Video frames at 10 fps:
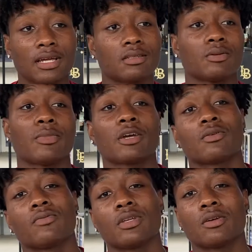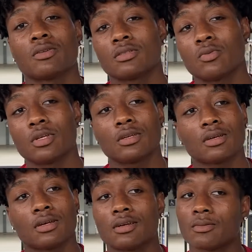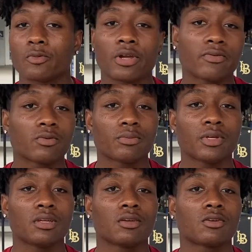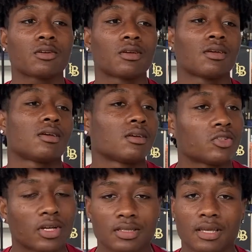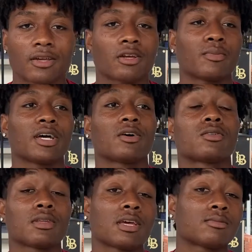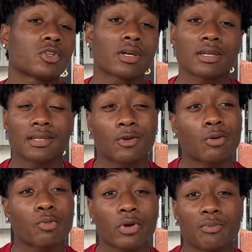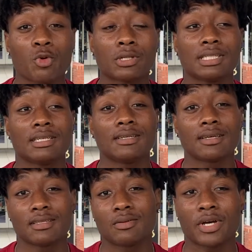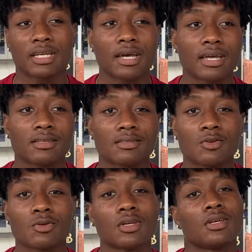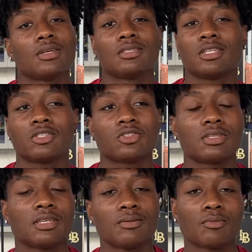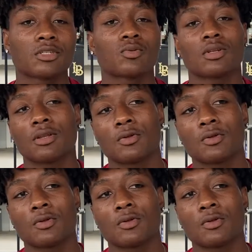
back with a video this week. I'm grateful to be here. Try to take care of my health now. I'm trying to incorporate more tea into my diet. So ginger tea mixed with a little